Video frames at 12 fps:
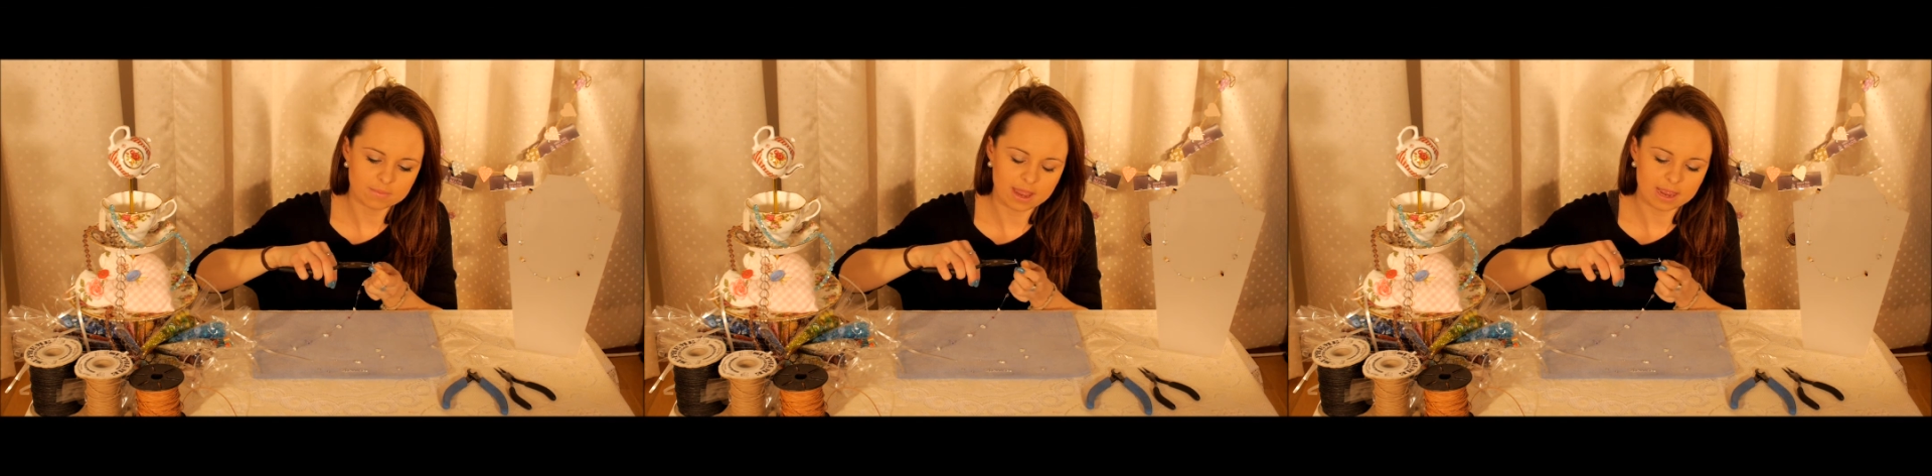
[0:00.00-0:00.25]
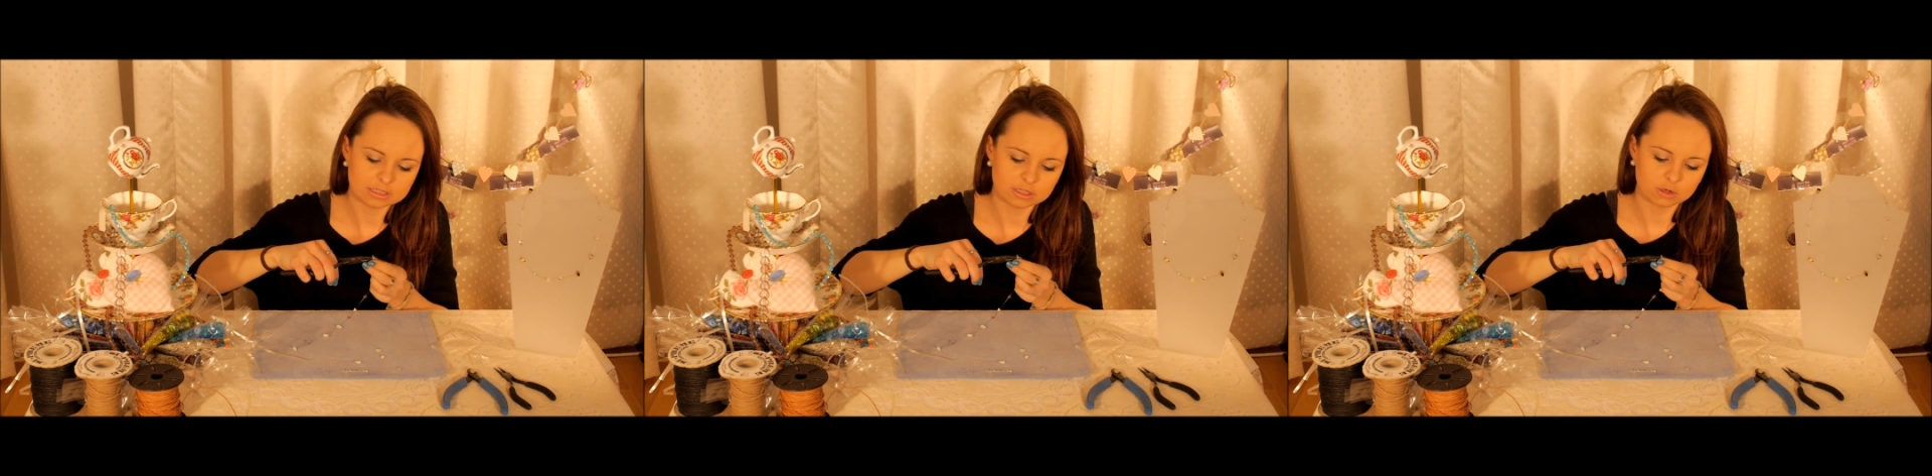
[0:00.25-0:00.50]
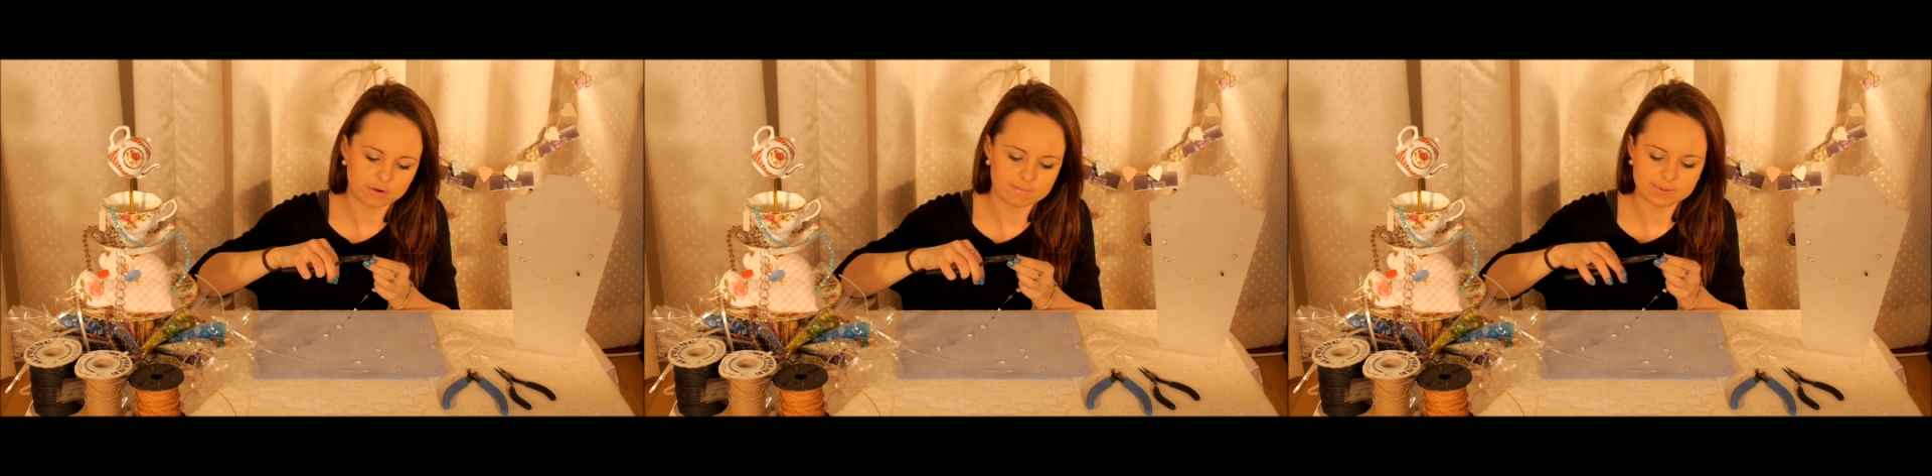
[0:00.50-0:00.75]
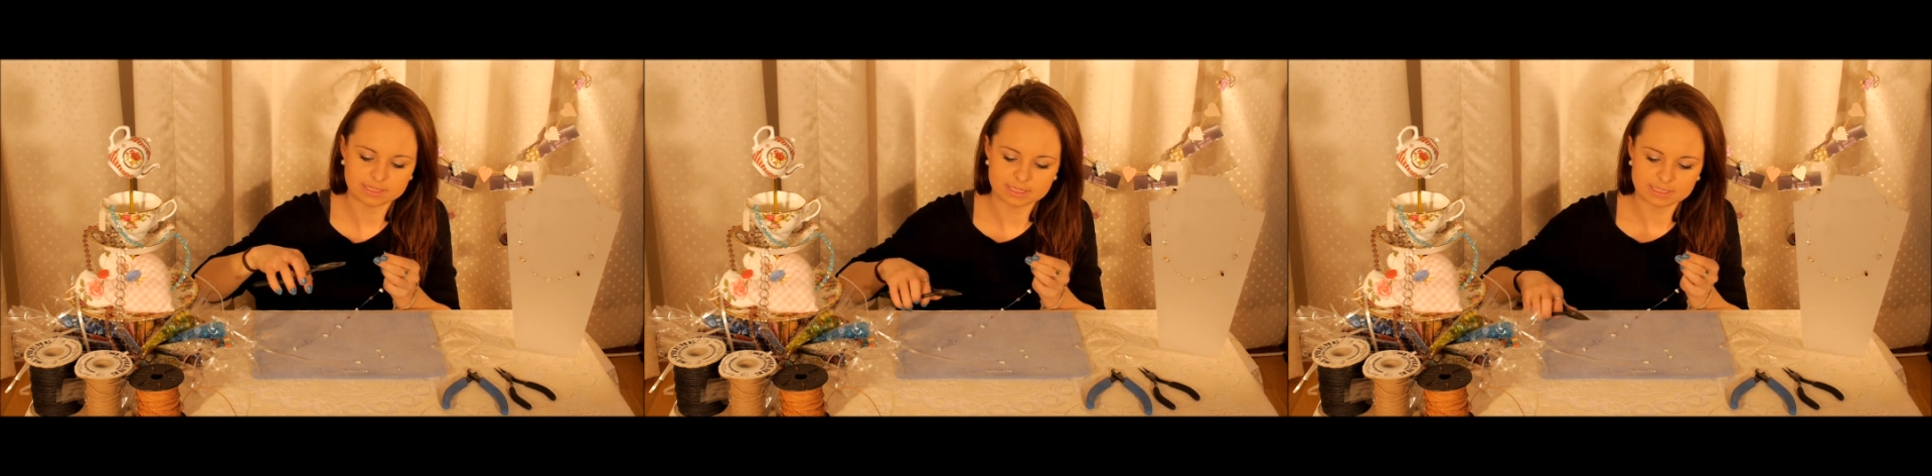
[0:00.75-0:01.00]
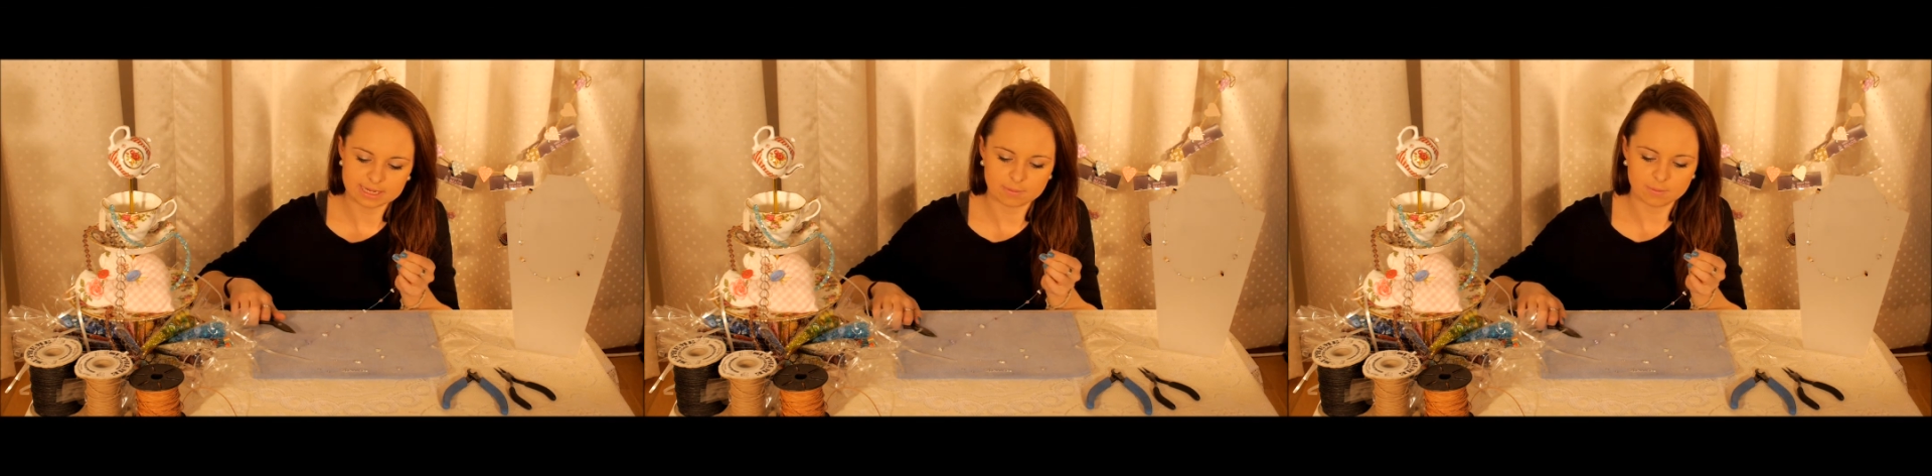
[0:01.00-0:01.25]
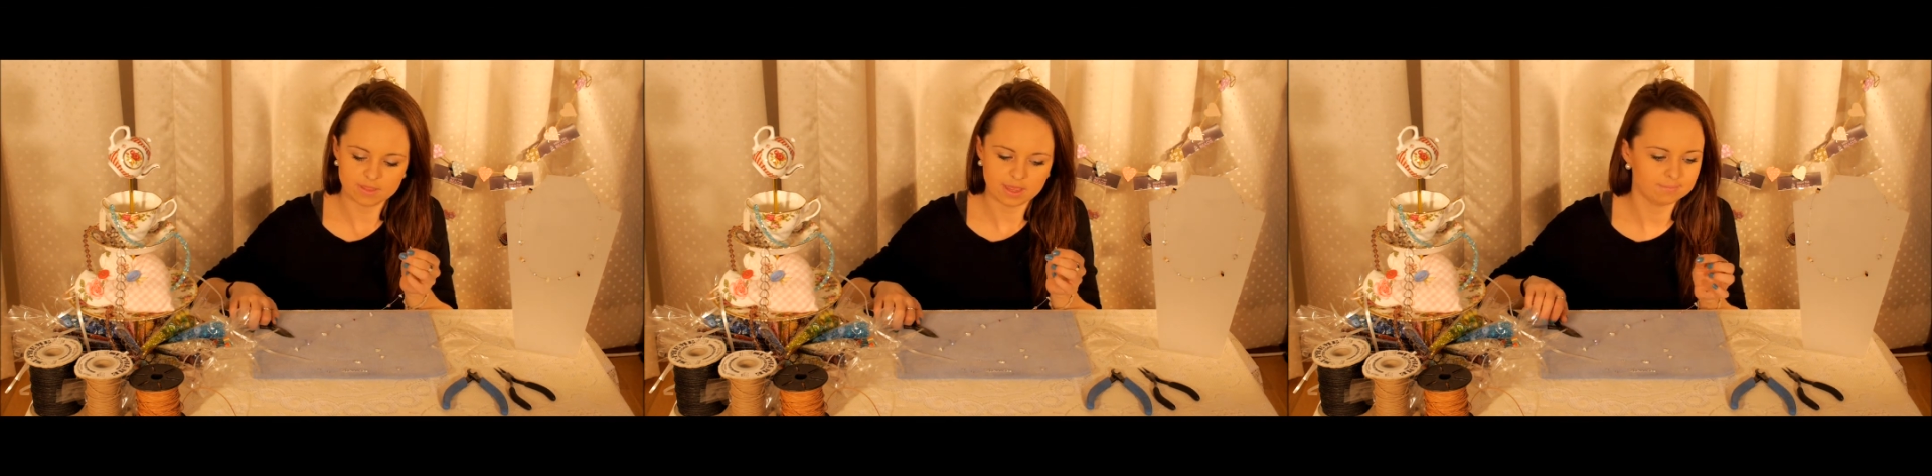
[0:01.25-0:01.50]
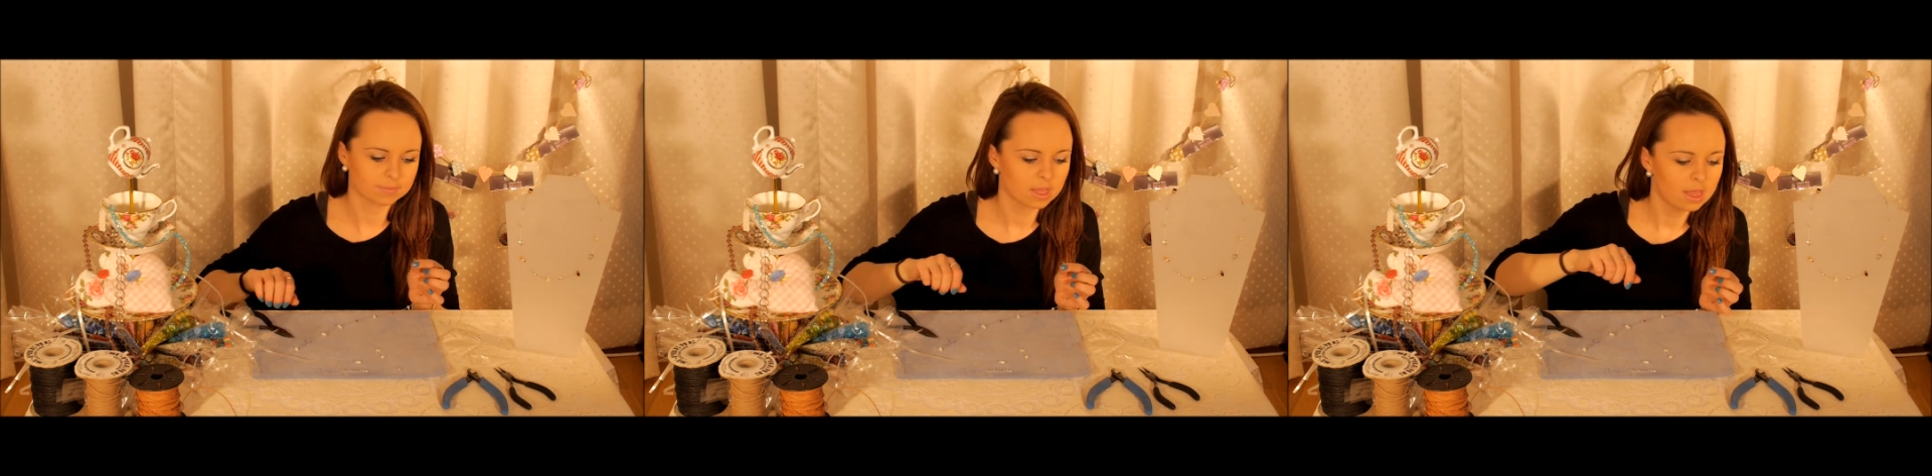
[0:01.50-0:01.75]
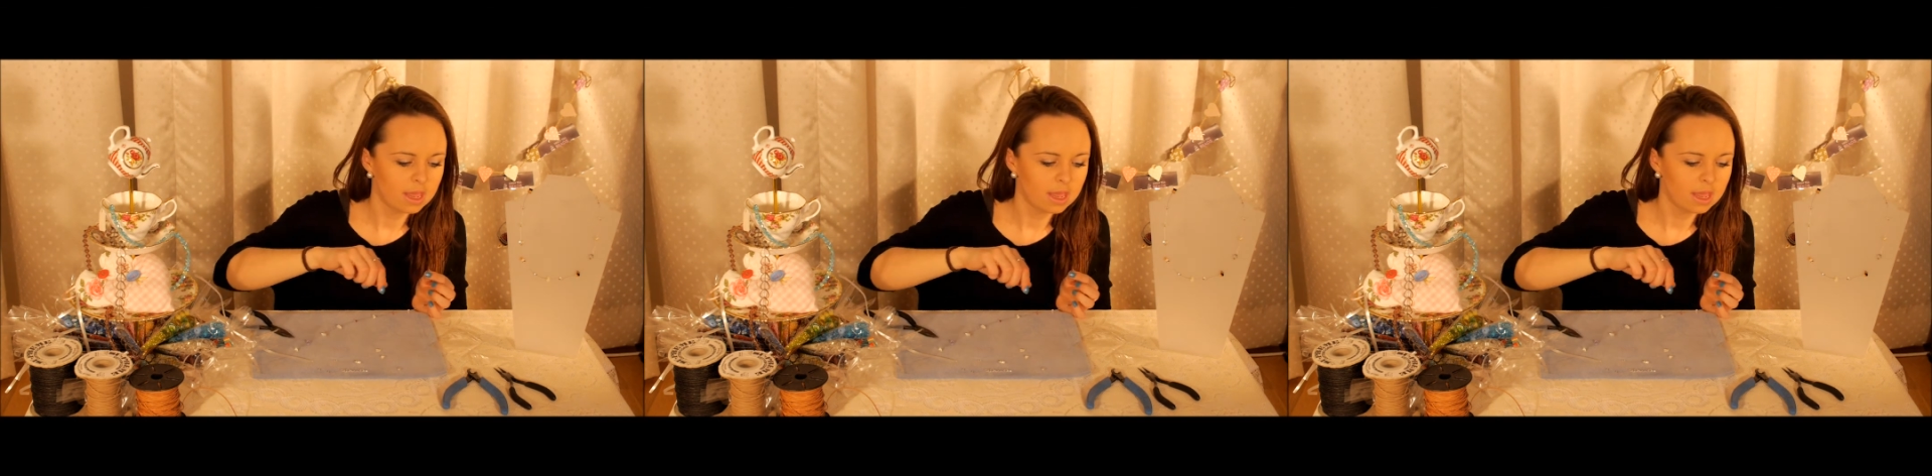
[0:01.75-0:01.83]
there so the crimp is contained within.